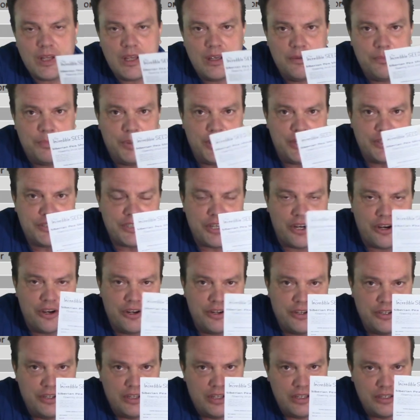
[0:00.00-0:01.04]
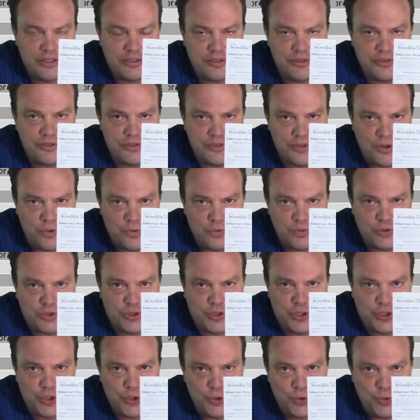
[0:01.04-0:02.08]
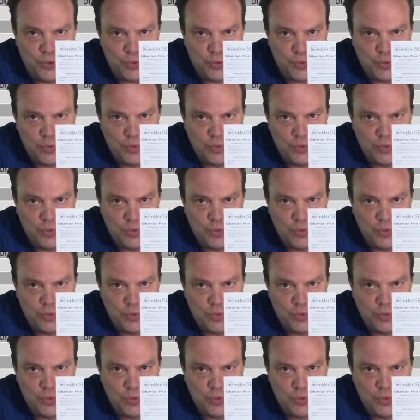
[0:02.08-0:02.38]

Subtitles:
but it's already to zone 2,